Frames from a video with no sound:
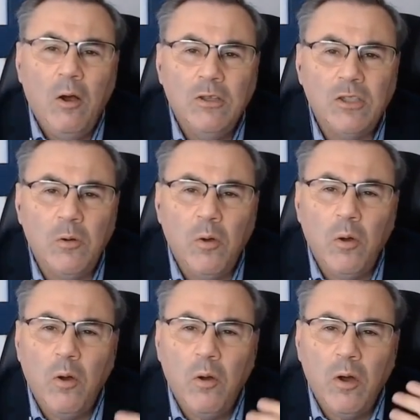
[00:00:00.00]
So
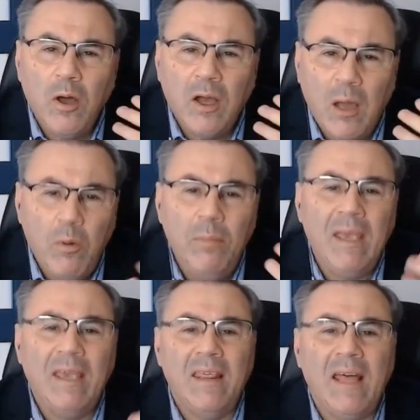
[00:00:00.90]
how we
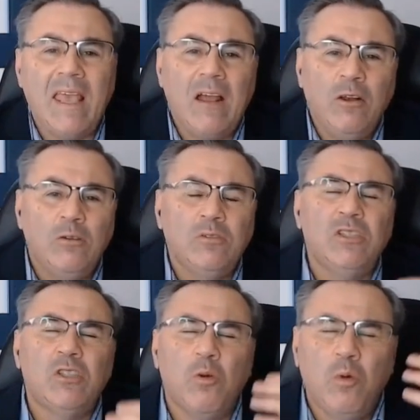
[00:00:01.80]
make a
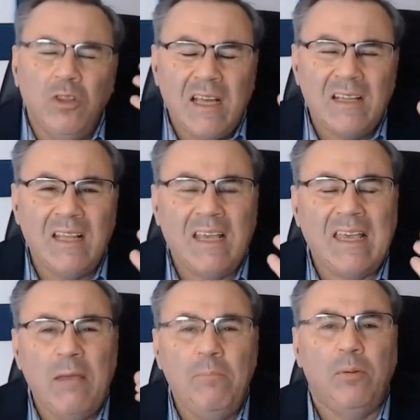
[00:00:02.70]
diagnosis, or what are the
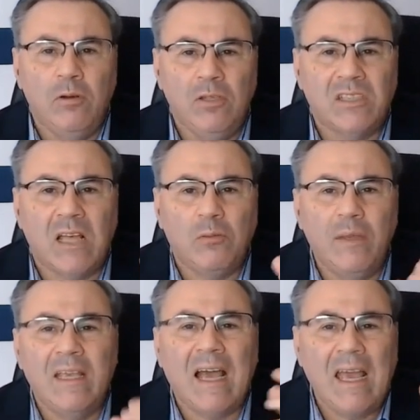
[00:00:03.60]
key points that
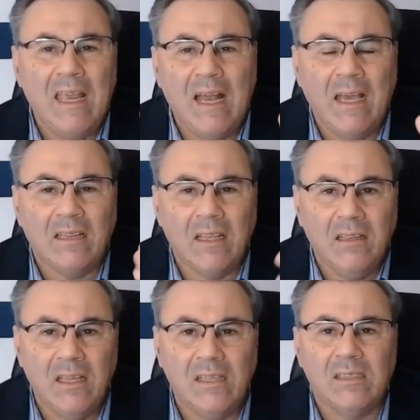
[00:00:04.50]
we highlight in
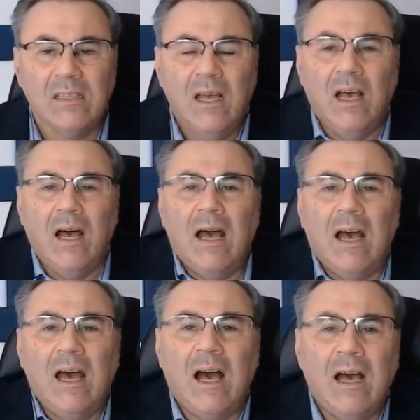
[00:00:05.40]
this
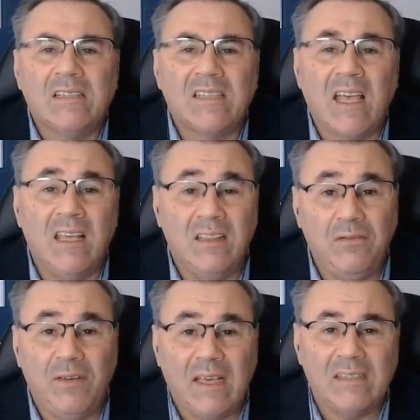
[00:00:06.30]

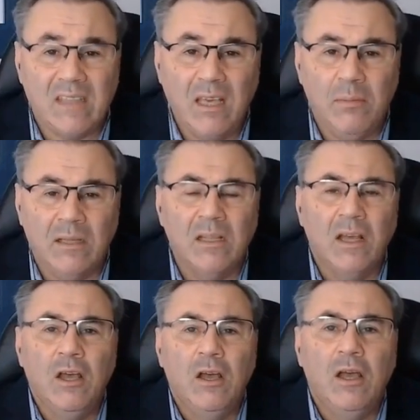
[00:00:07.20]
scientific statement?
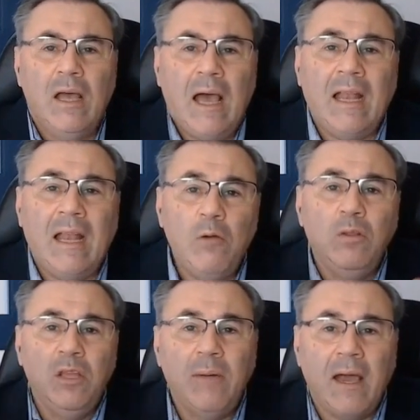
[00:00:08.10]
And I will
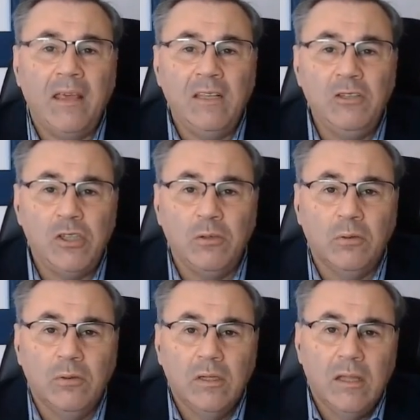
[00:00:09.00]
divide
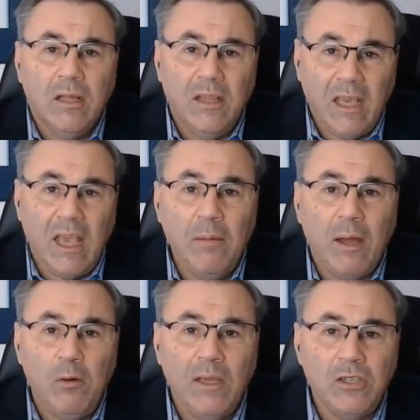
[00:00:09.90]
into the
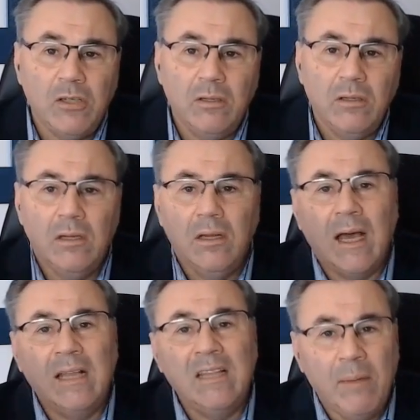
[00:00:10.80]
evaluation
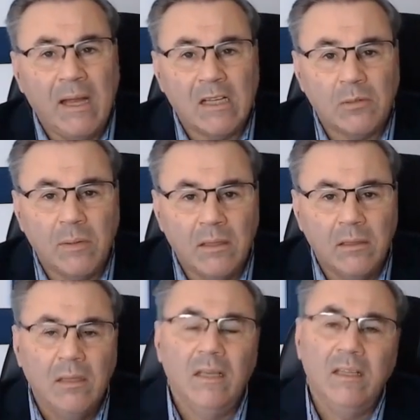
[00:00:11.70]
and the management.
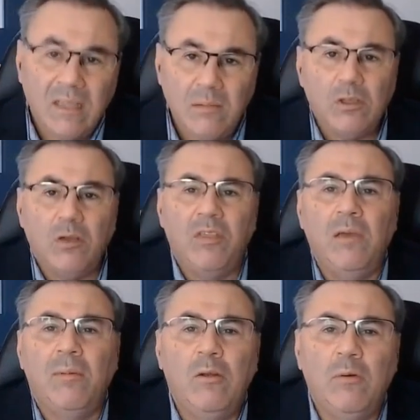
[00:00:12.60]
In terms of the
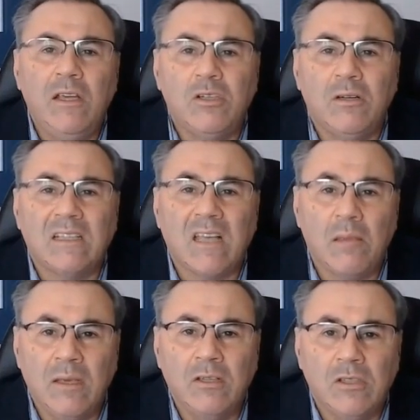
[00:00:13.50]
evaluation, as I
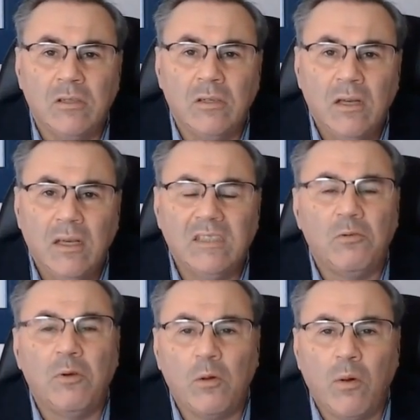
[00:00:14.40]
mentioned, it
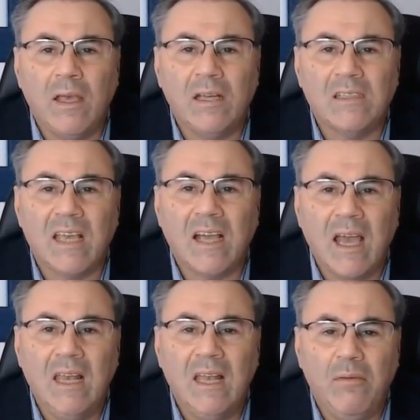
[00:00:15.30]
requires a
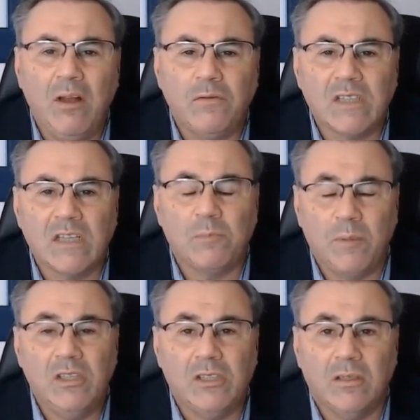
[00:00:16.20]
high level of
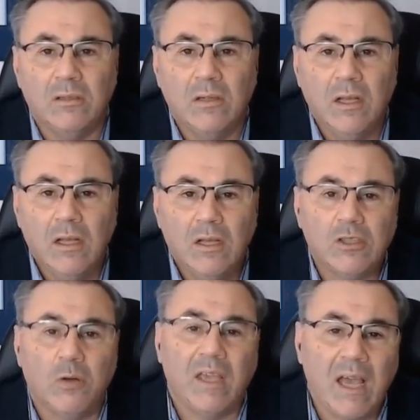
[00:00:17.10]
suspicion.
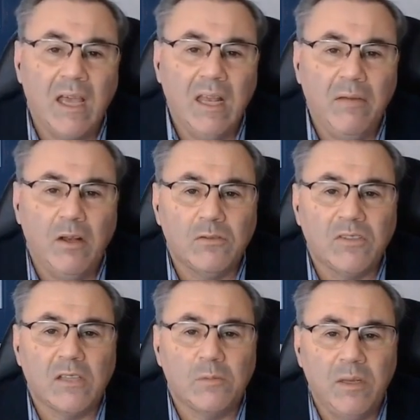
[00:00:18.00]
So a high level of
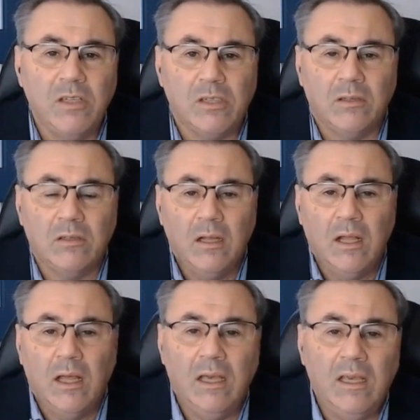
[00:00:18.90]
suspicion
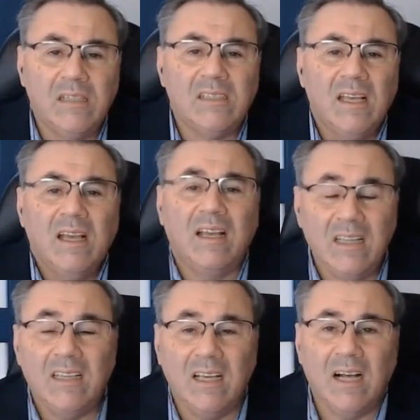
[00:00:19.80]
is
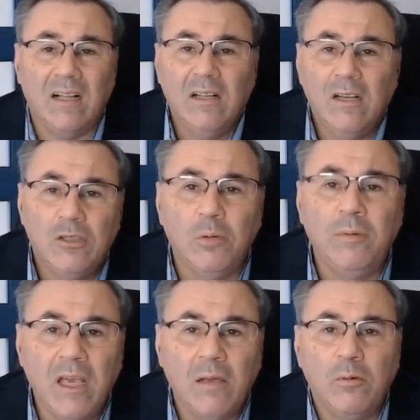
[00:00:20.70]
critical to
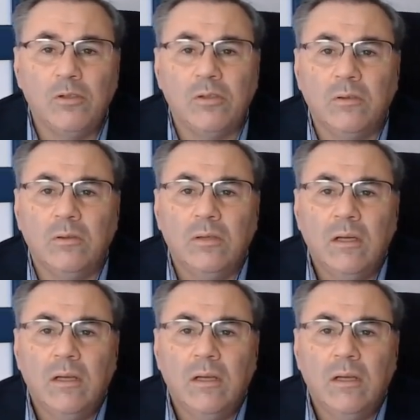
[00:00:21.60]
be able to